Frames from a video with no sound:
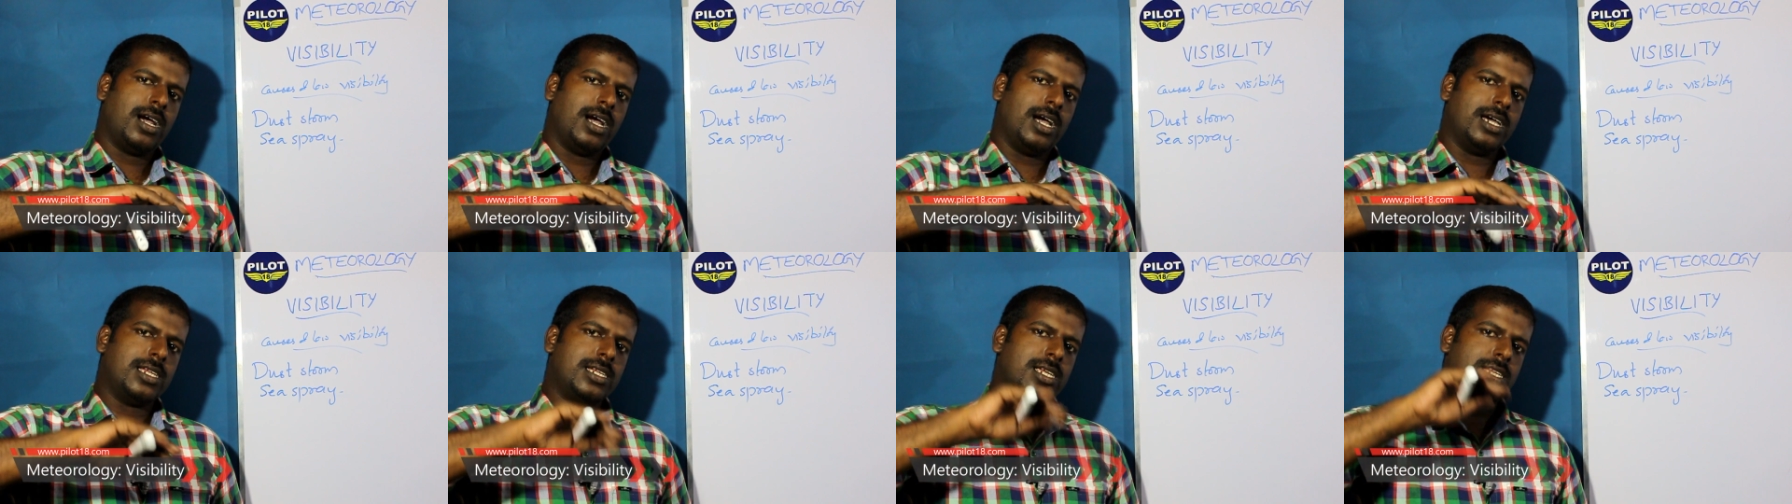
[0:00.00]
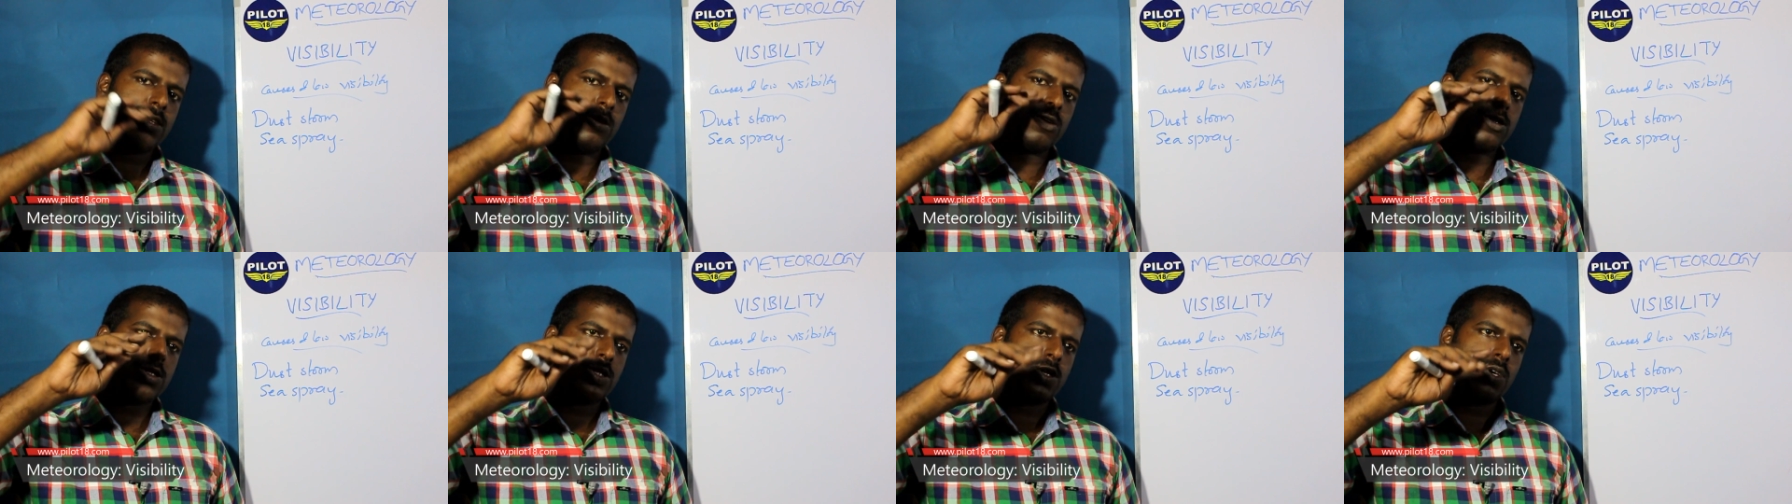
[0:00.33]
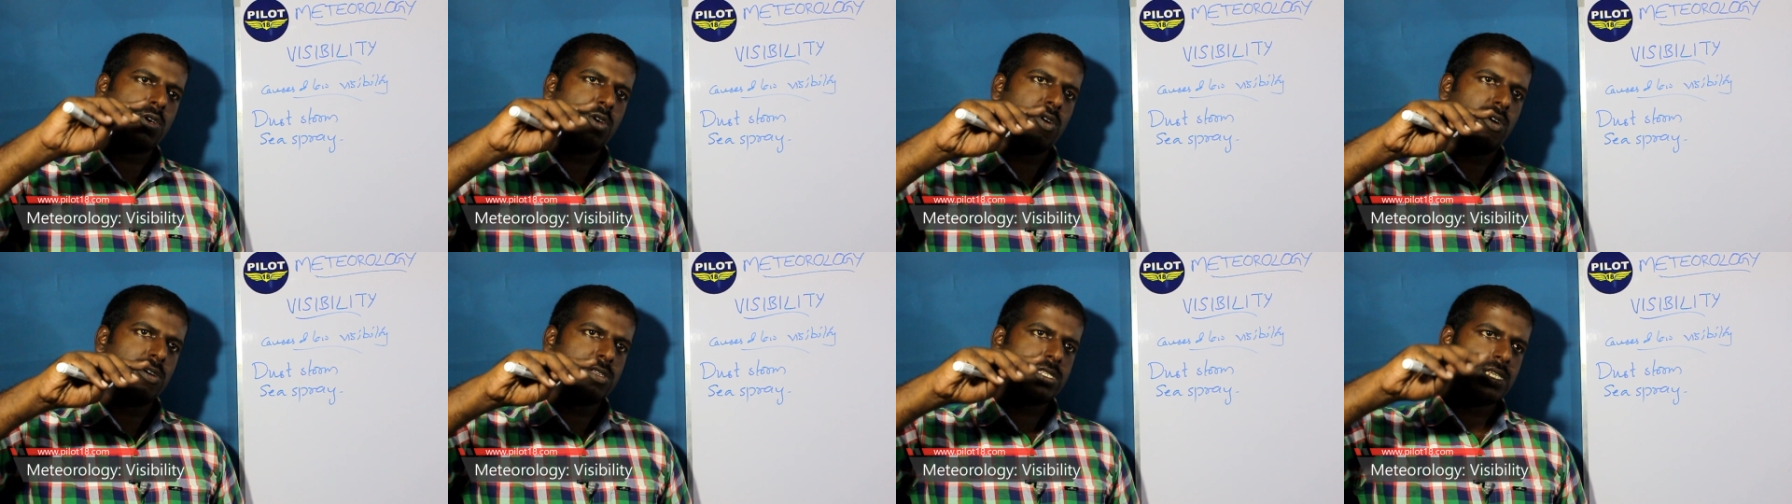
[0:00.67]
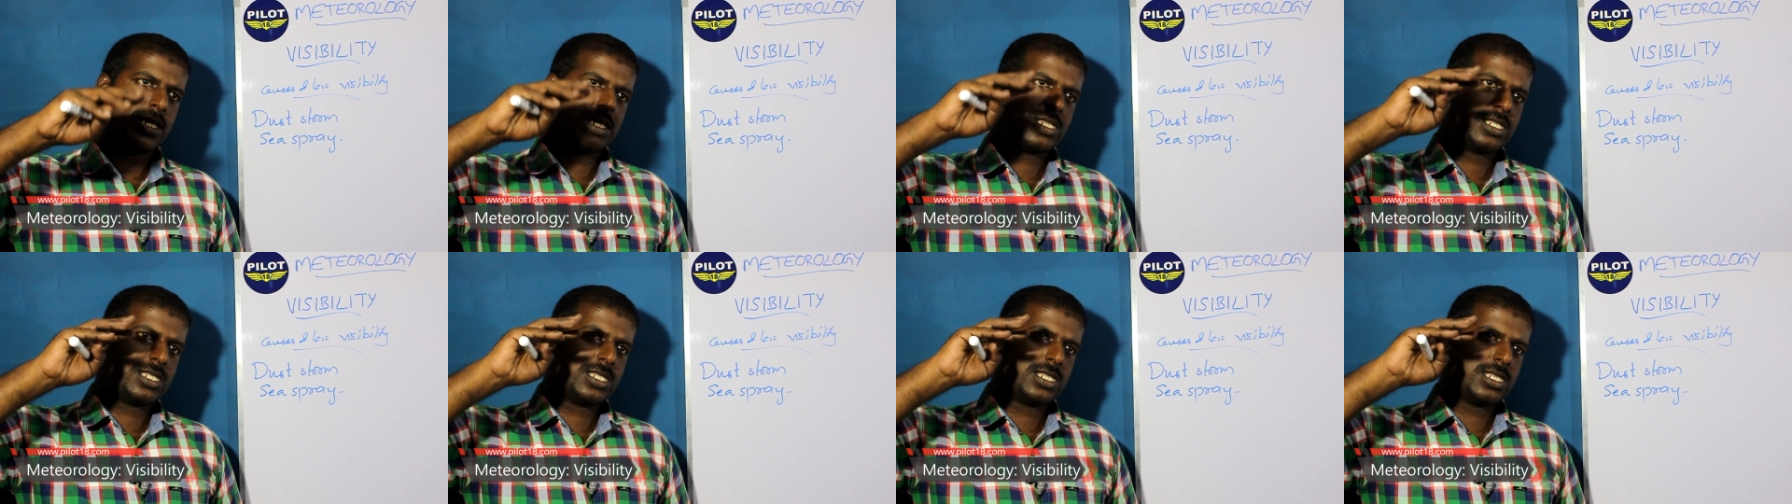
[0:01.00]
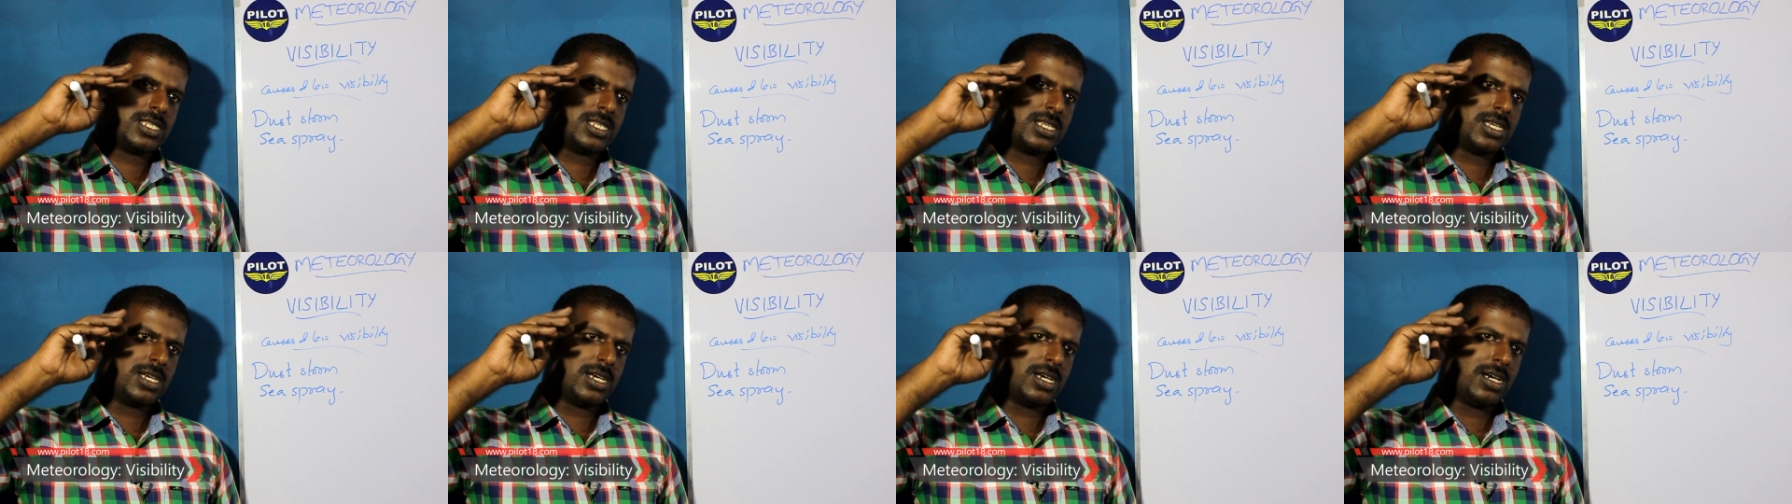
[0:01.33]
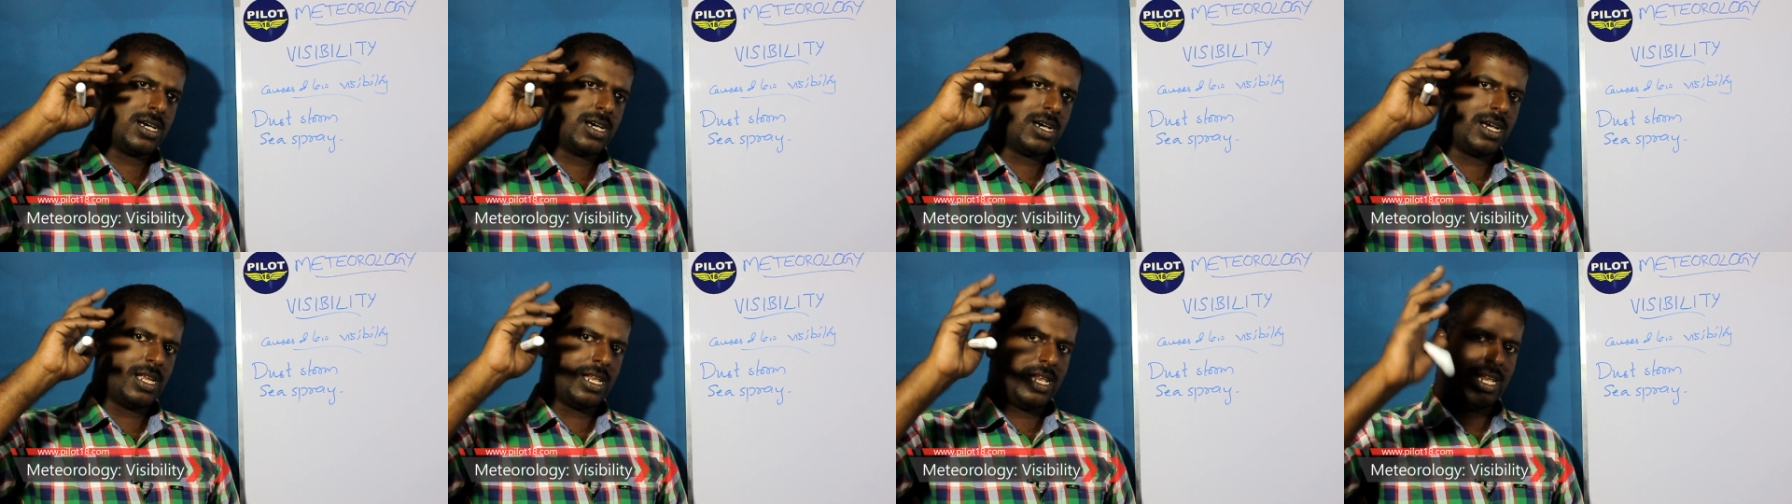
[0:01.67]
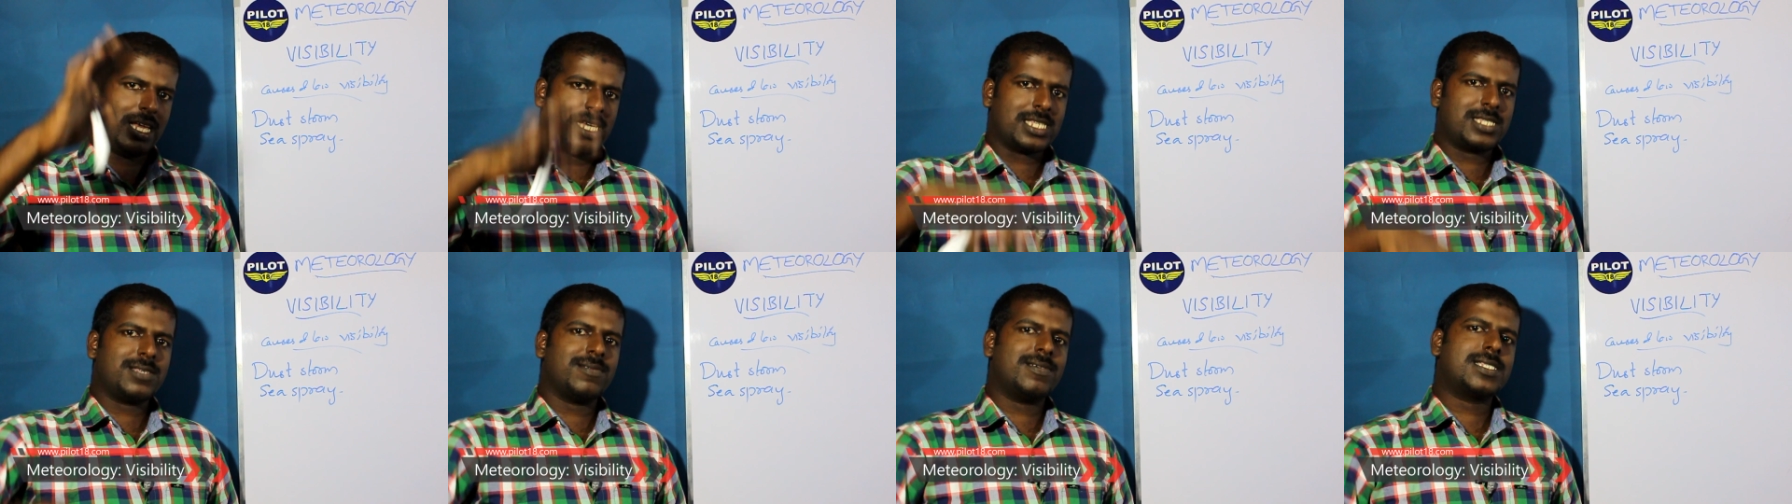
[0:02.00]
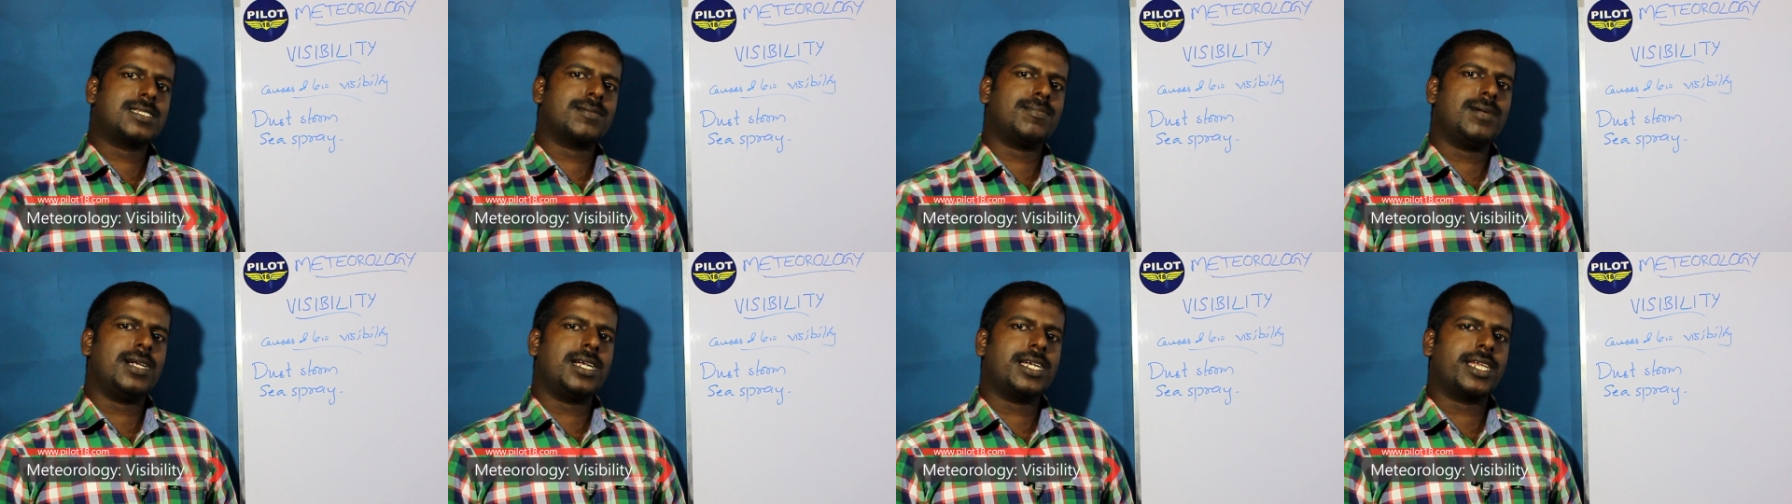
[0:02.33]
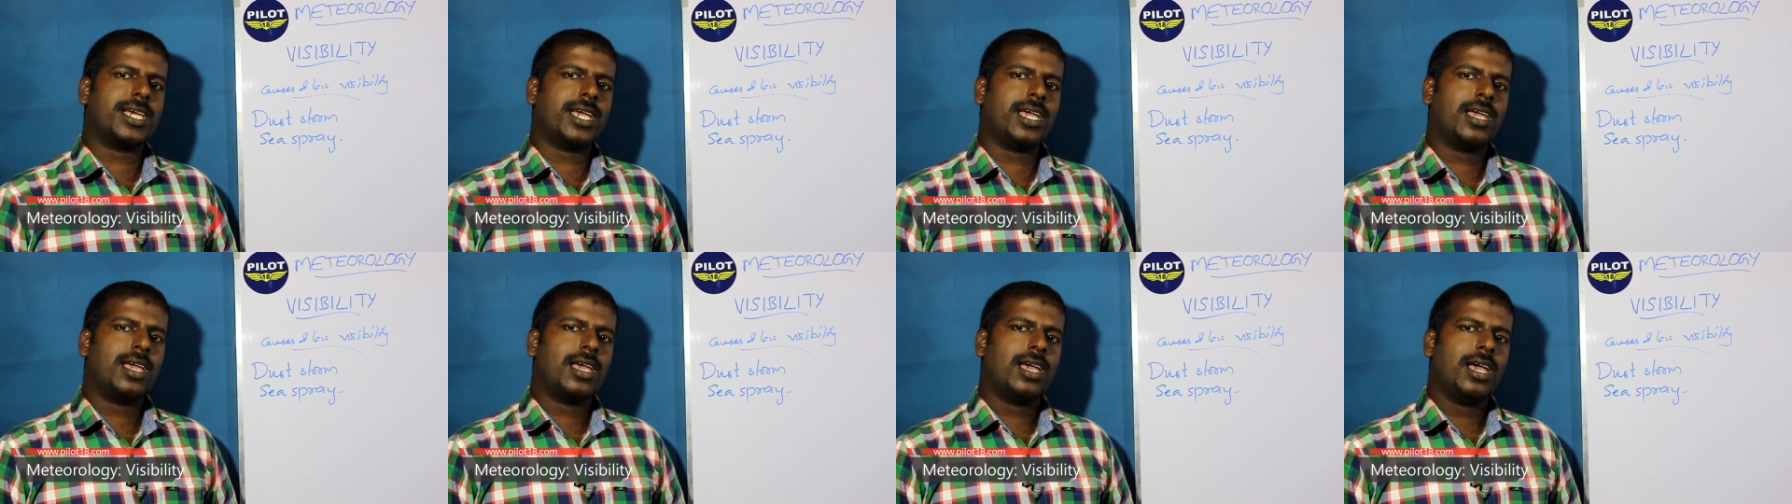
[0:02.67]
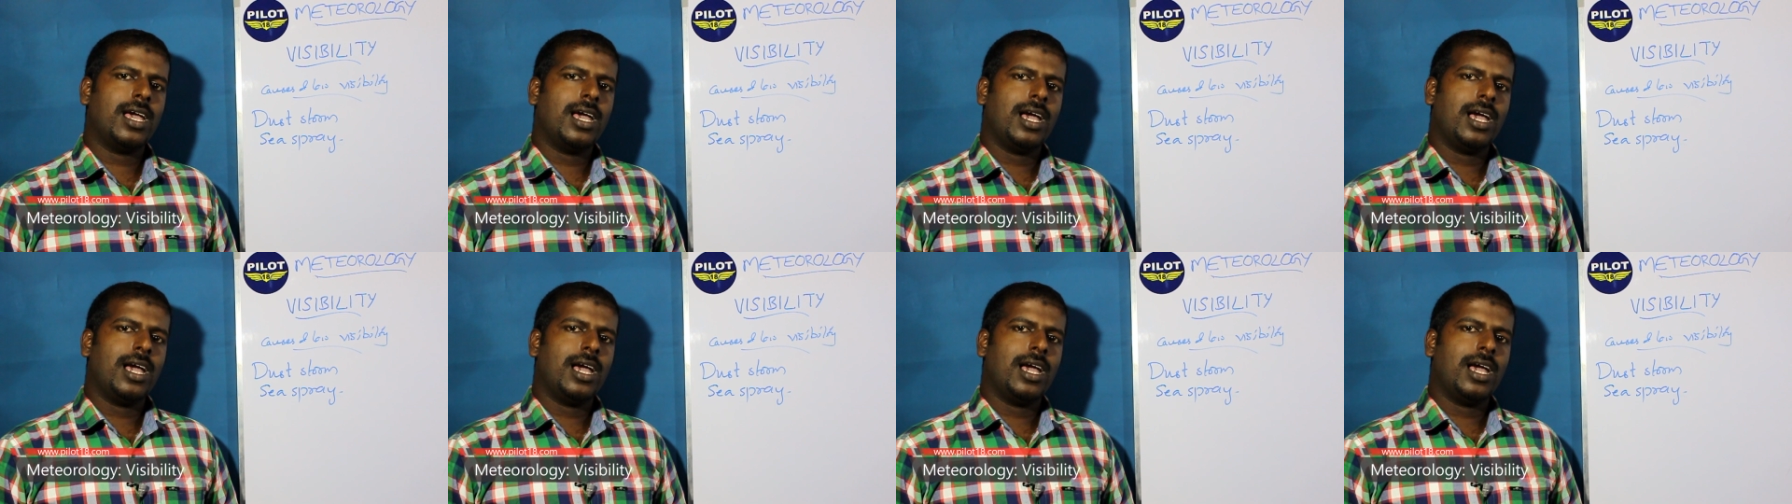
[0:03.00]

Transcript: and it also causes less visibility